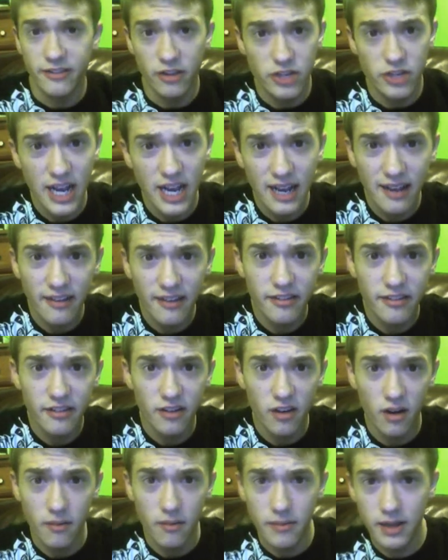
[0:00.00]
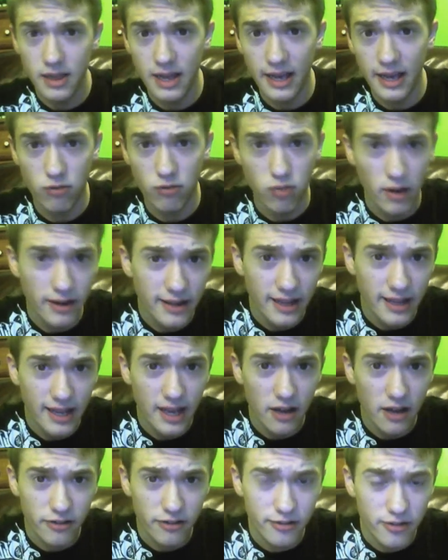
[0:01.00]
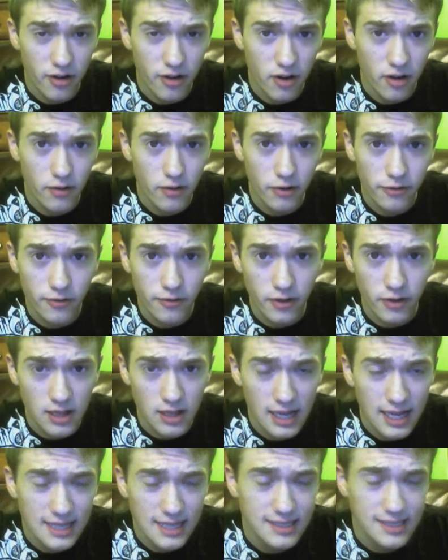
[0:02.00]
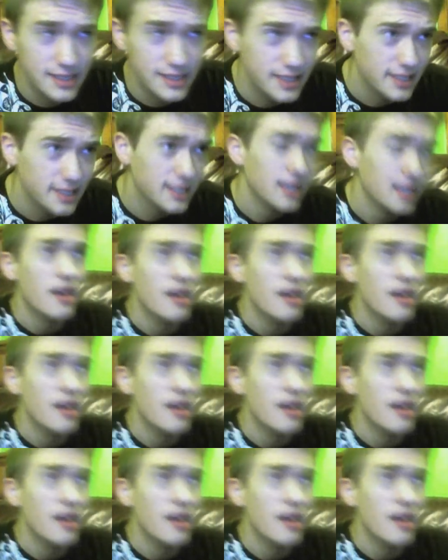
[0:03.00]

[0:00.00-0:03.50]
so Jackix is going to be, like, renting out servers for Classic